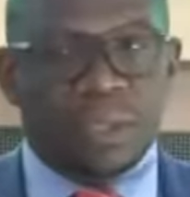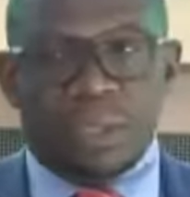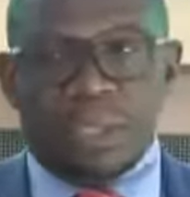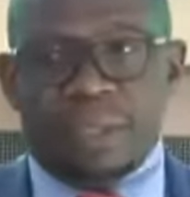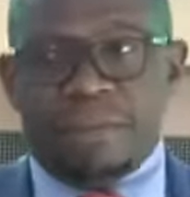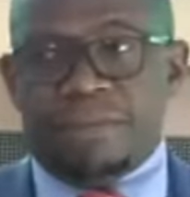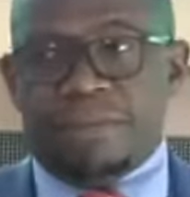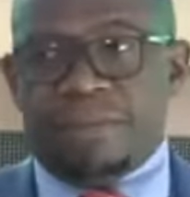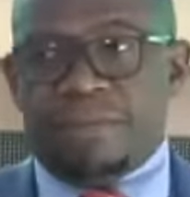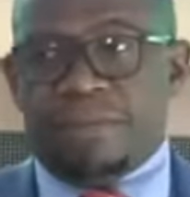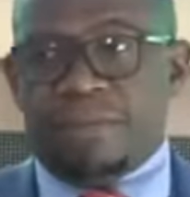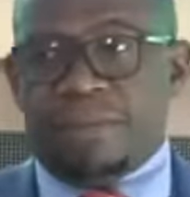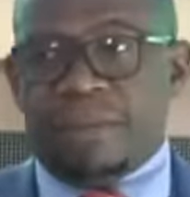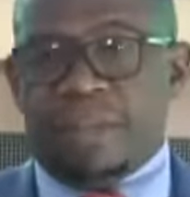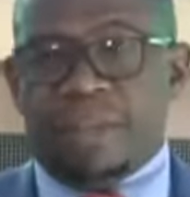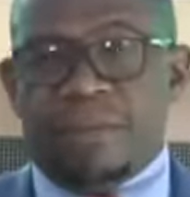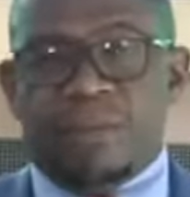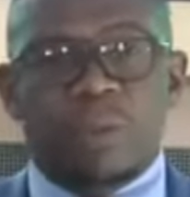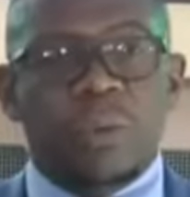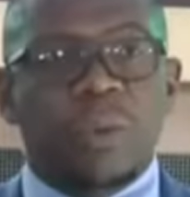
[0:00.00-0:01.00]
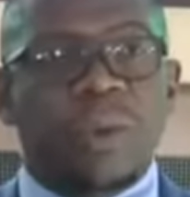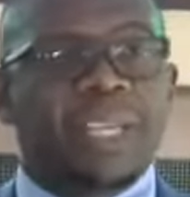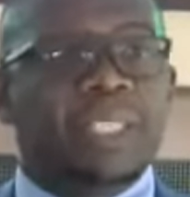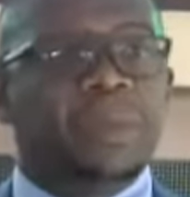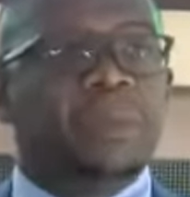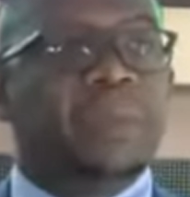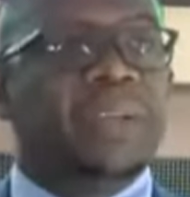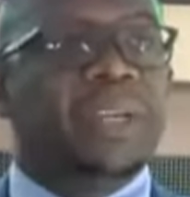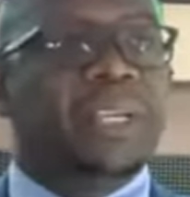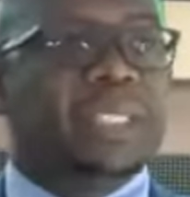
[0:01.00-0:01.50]
Because if,
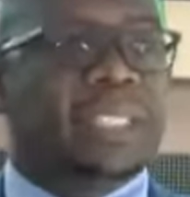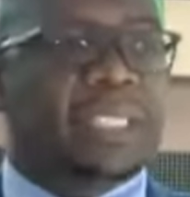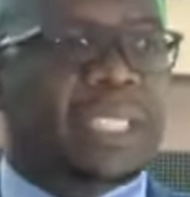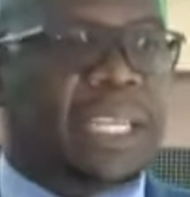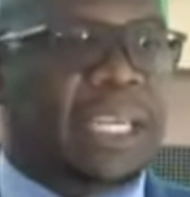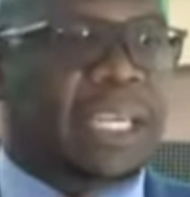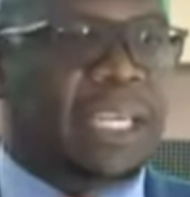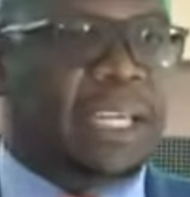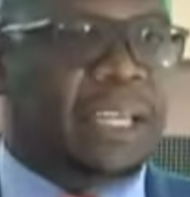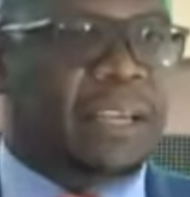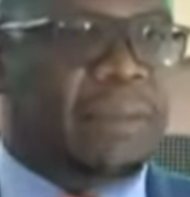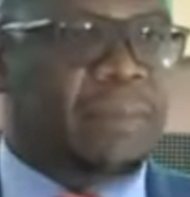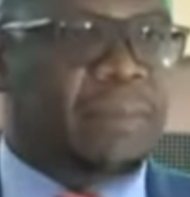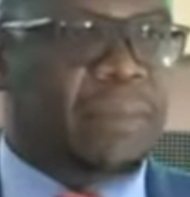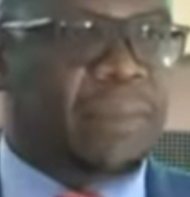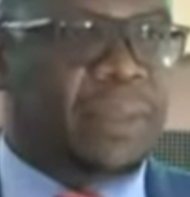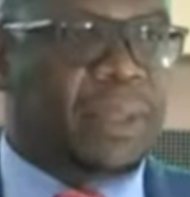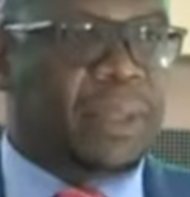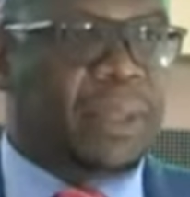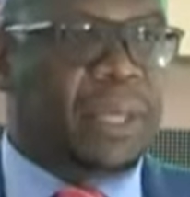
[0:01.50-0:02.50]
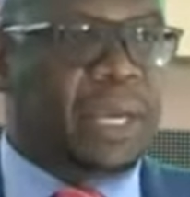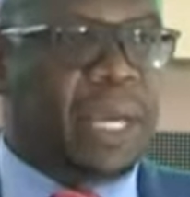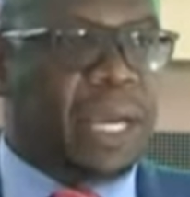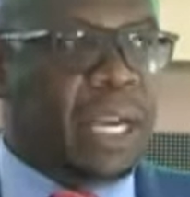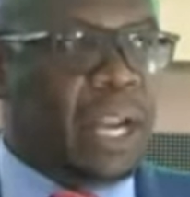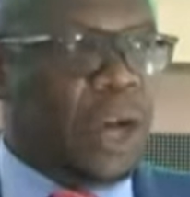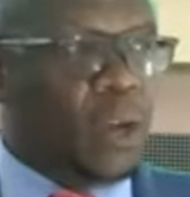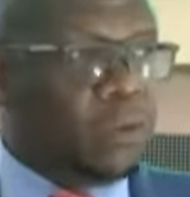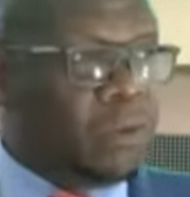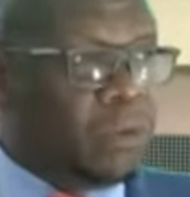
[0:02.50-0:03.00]
if we were experiencing
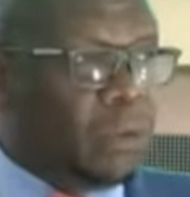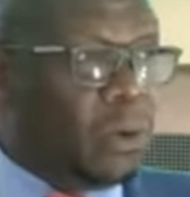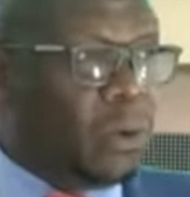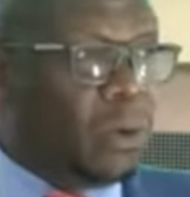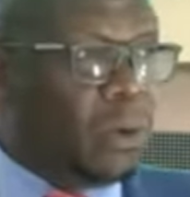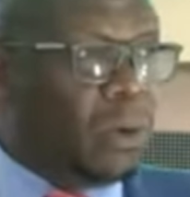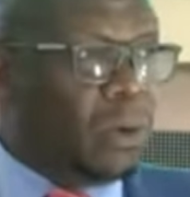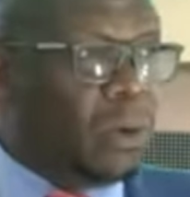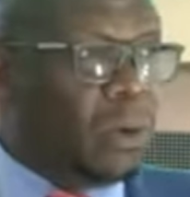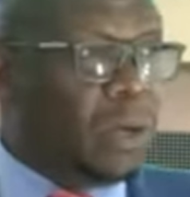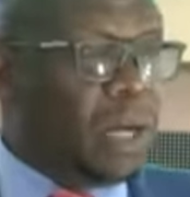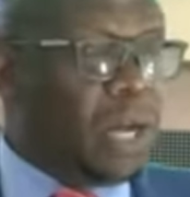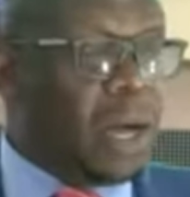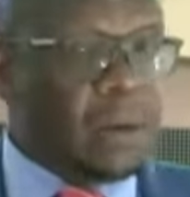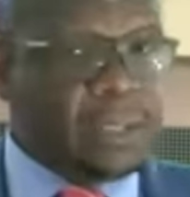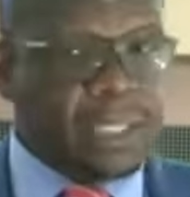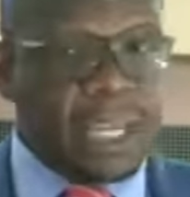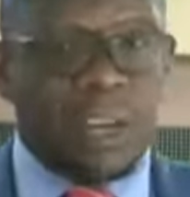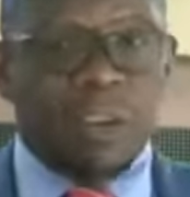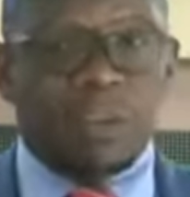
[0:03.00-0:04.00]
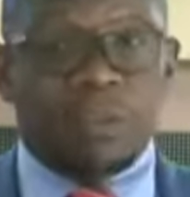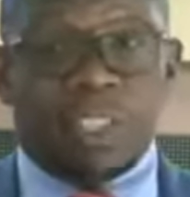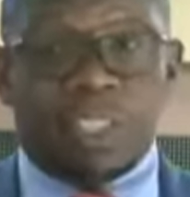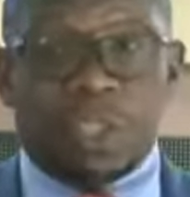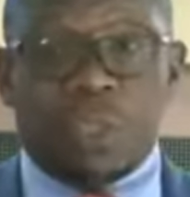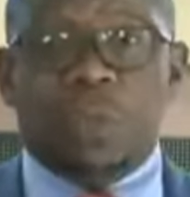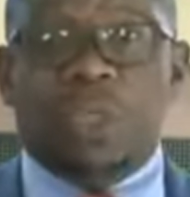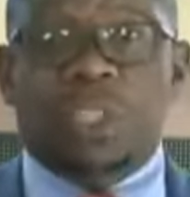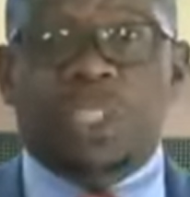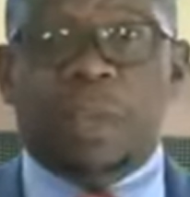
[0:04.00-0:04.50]
an outflow, our
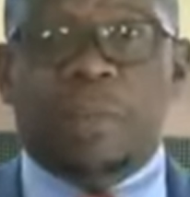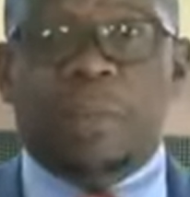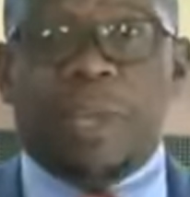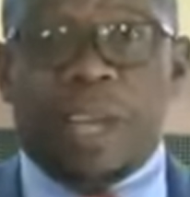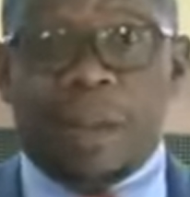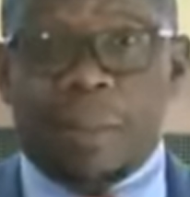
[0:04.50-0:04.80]
turnovers should